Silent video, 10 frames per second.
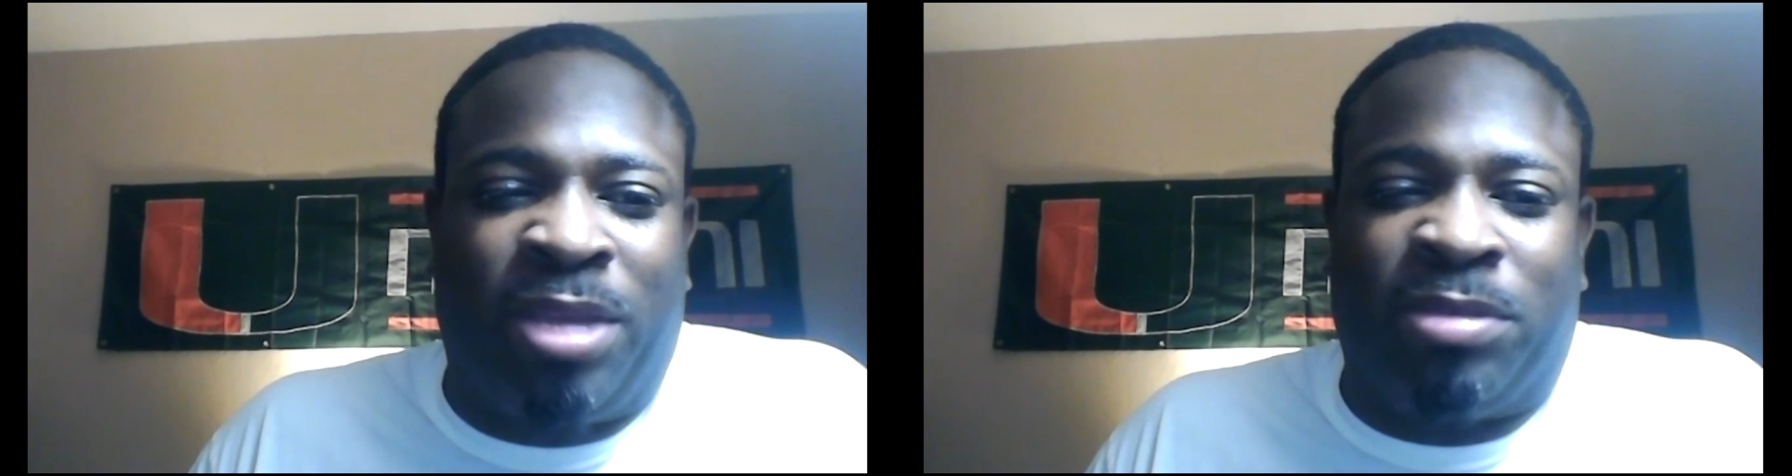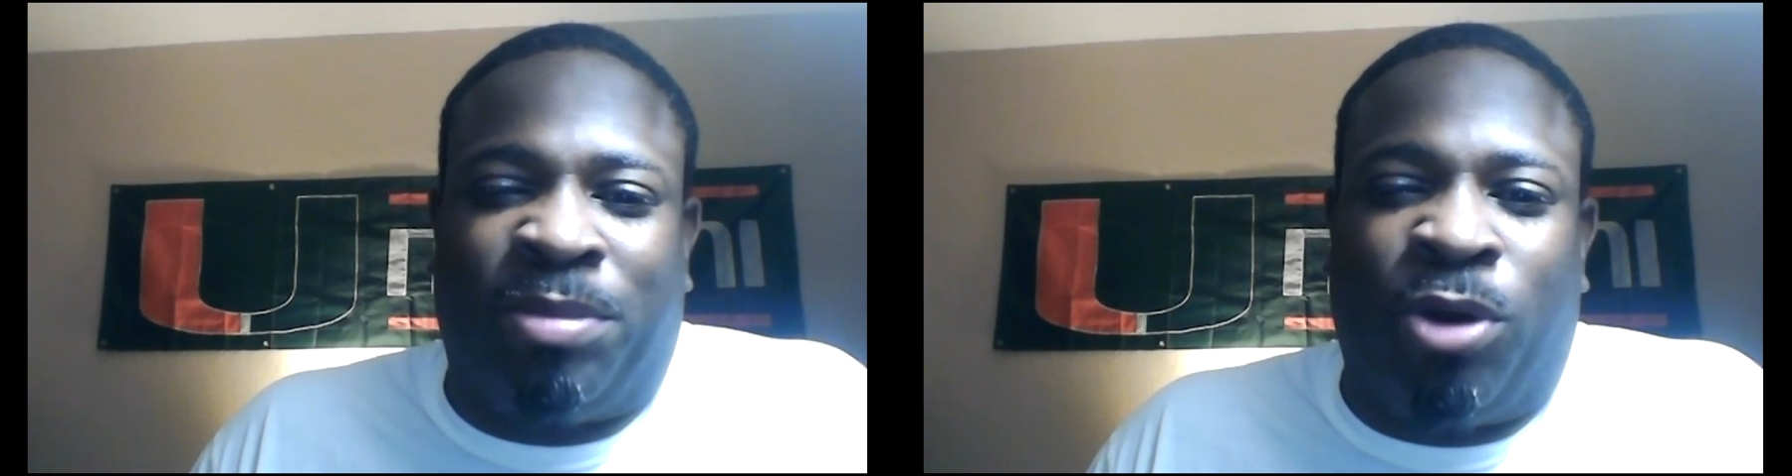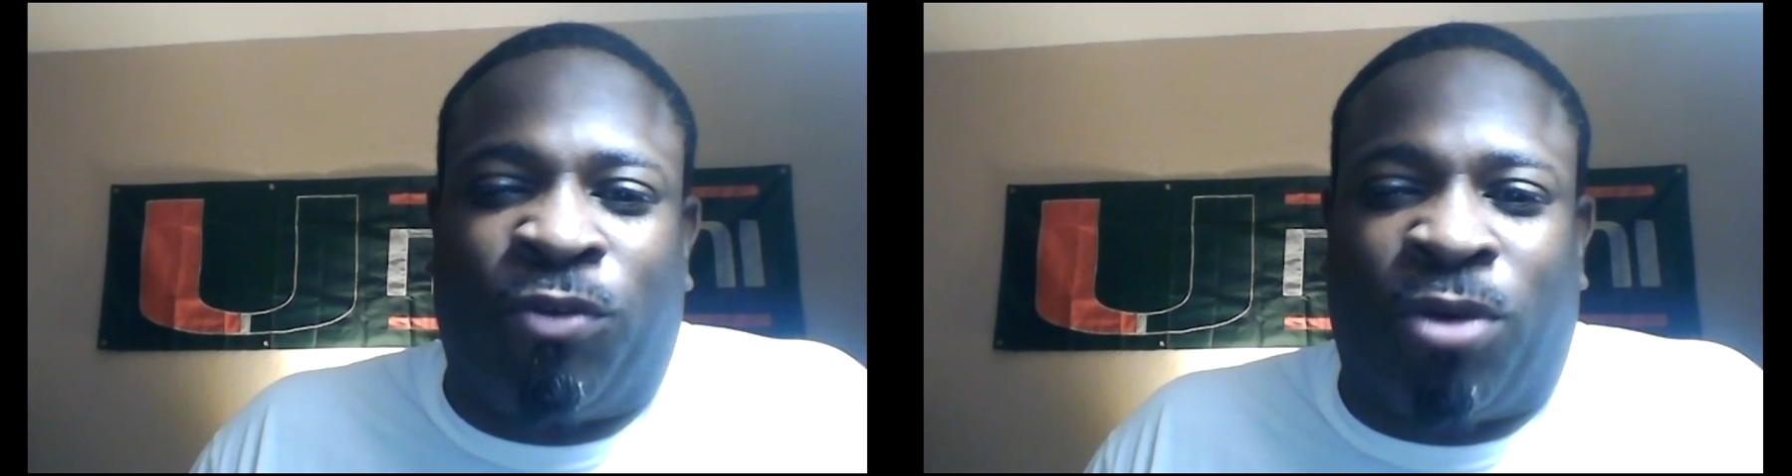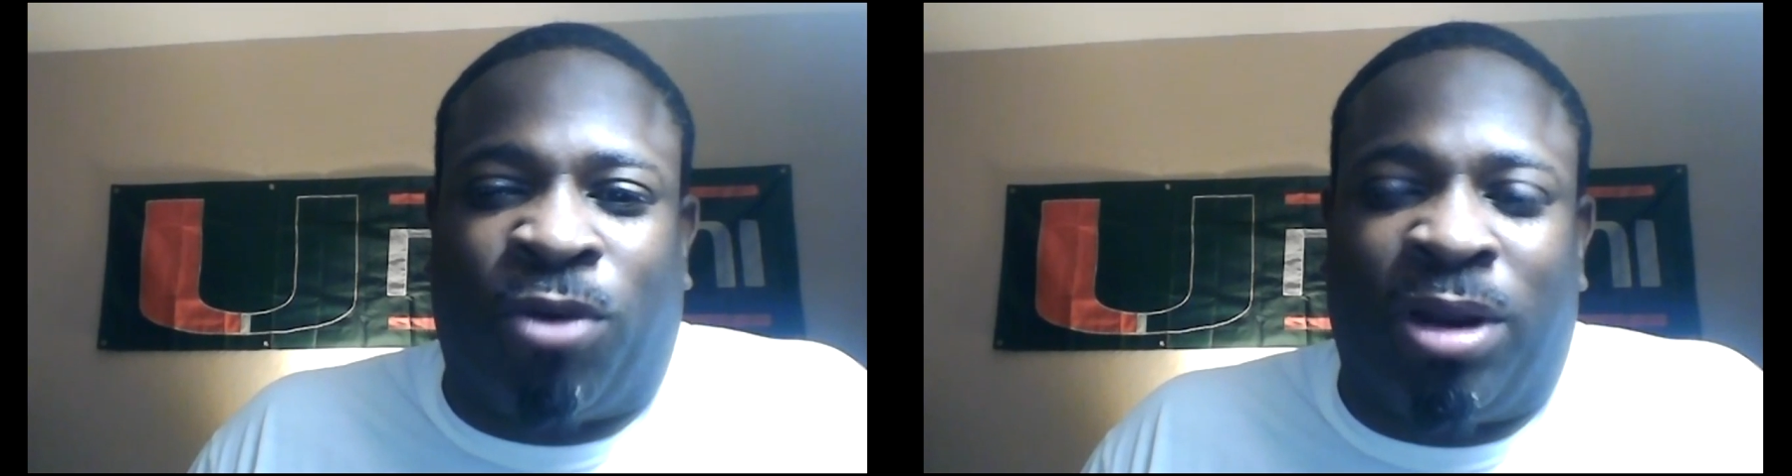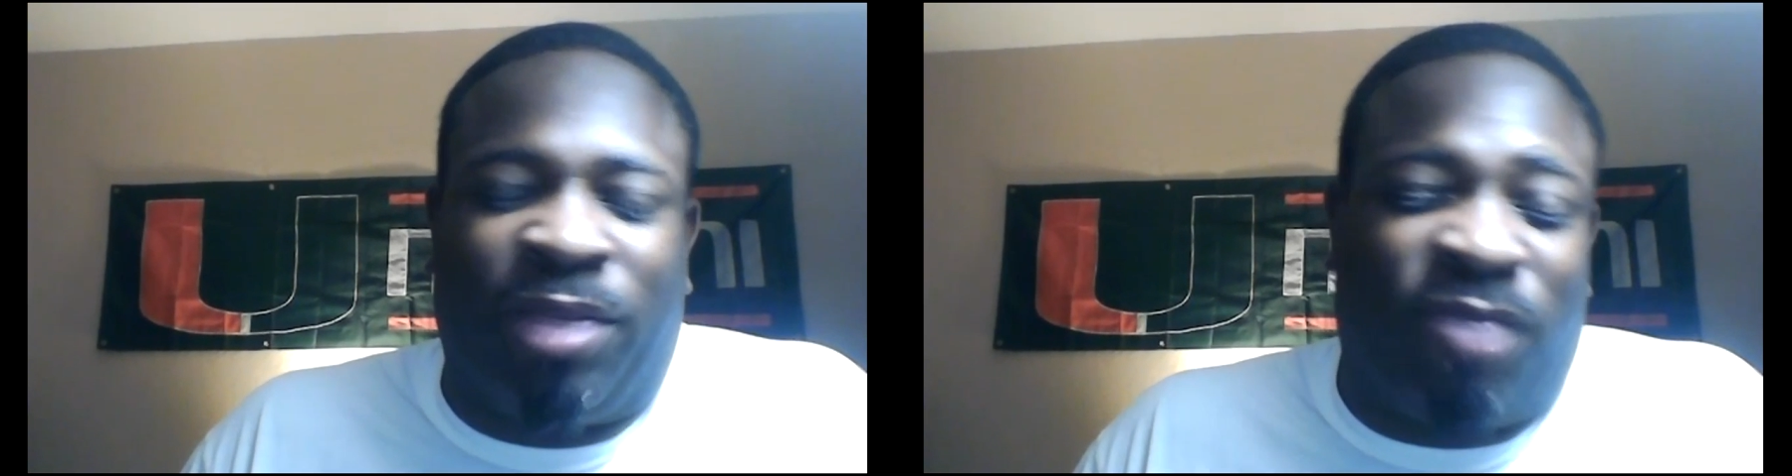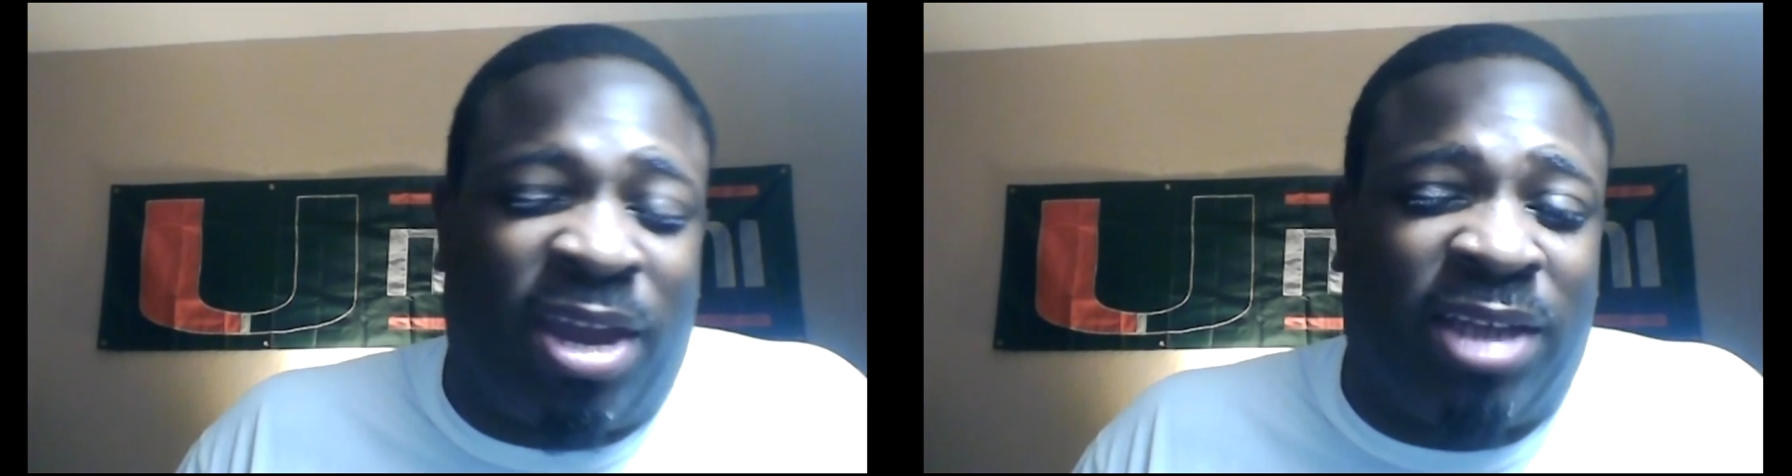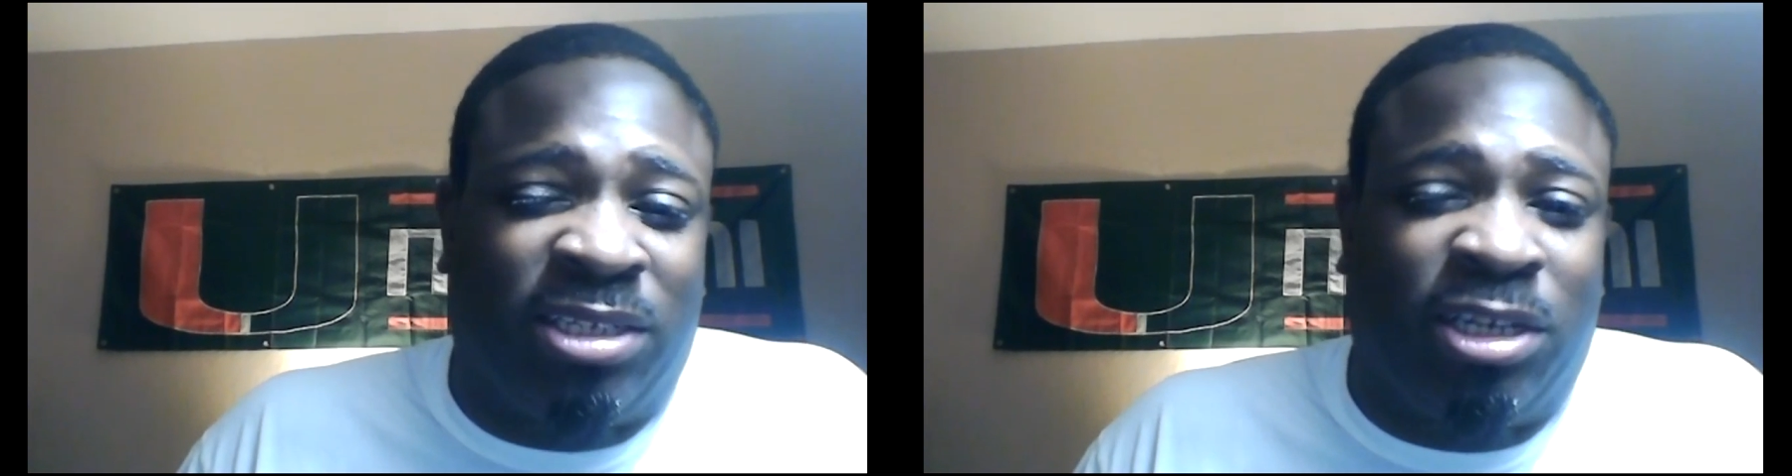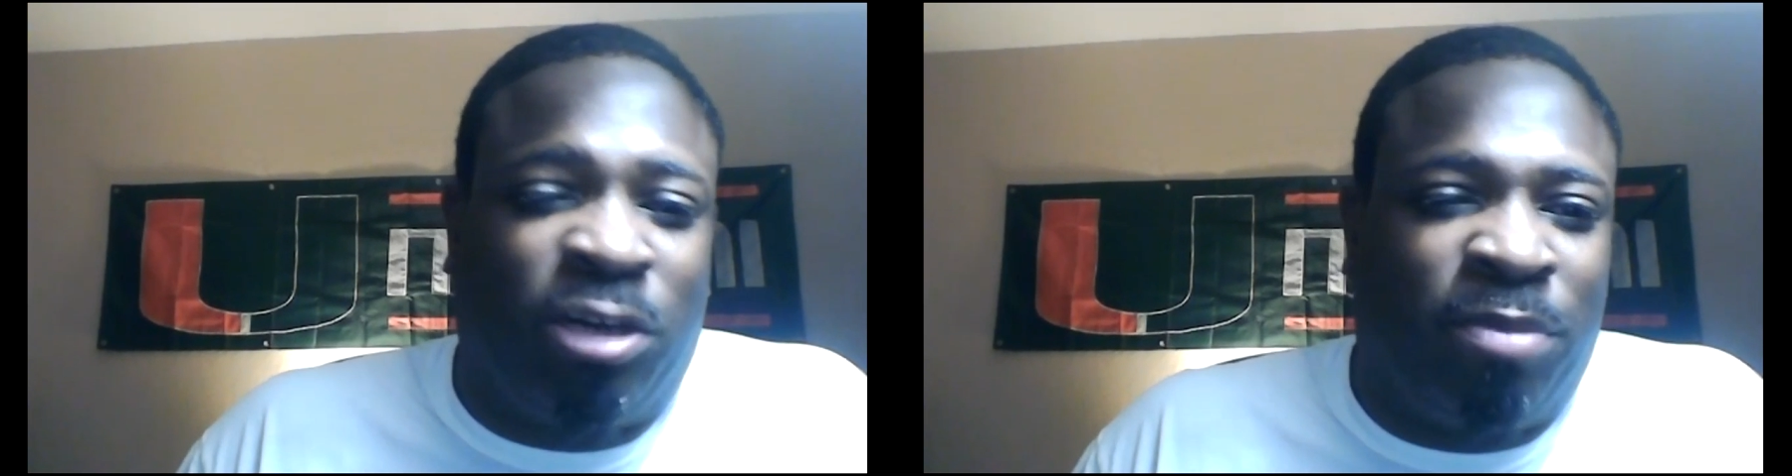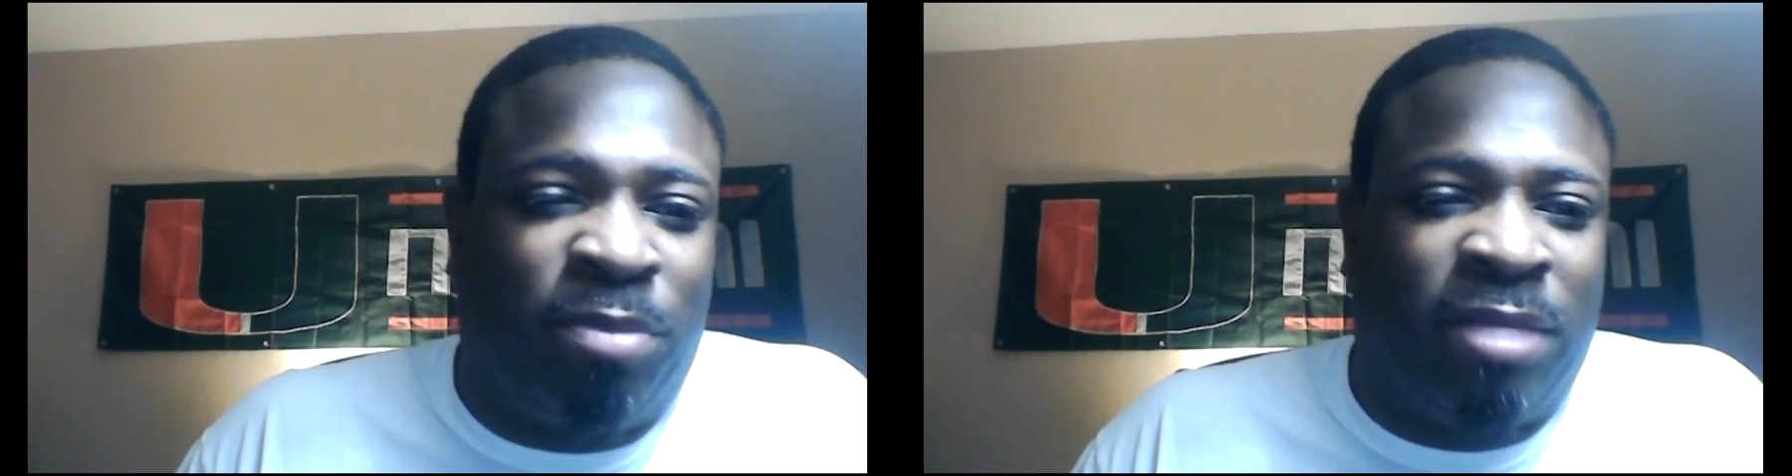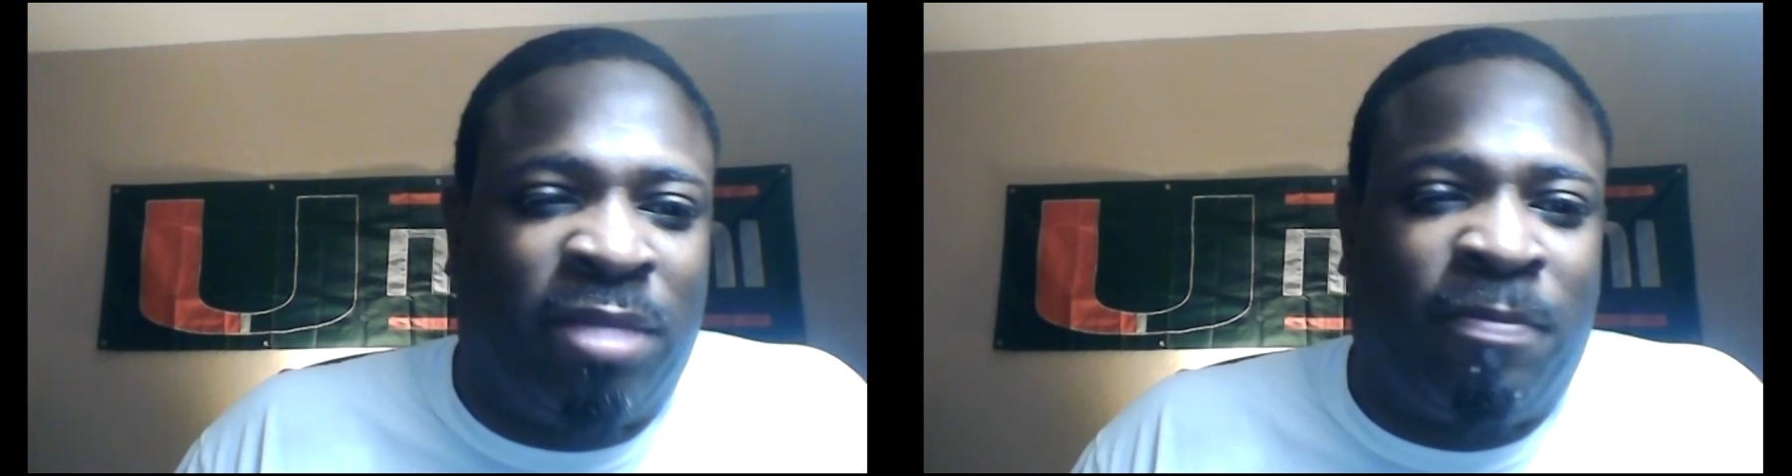gives them an overall advantage a little bit.